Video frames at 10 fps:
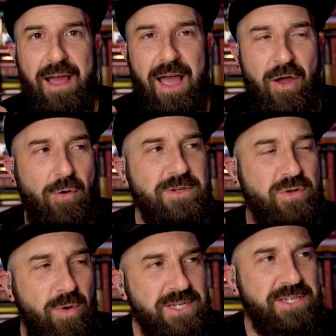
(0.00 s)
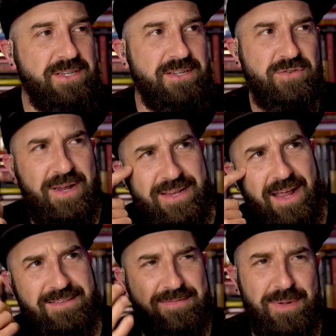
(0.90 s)
I always question this, so
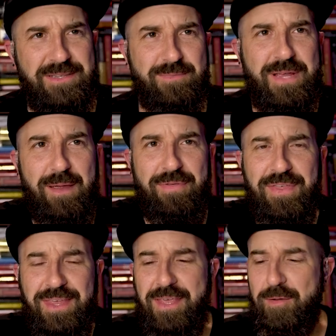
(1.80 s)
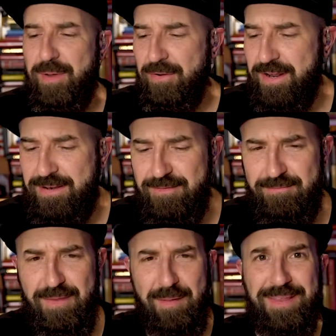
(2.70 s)
I spent some time thinking about it.
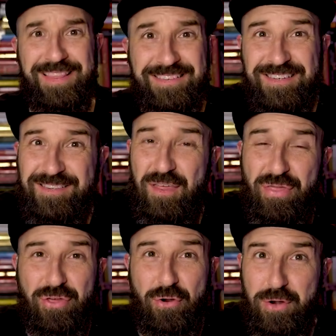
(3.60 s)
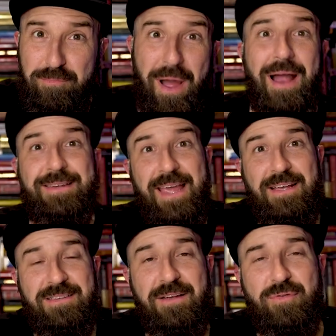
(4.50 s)
I mean, this is the third
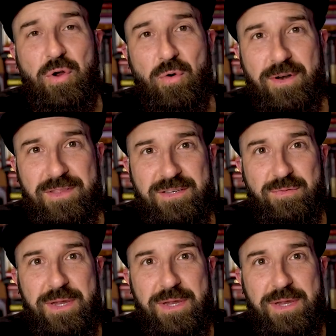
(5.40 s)
podcast I've recorded this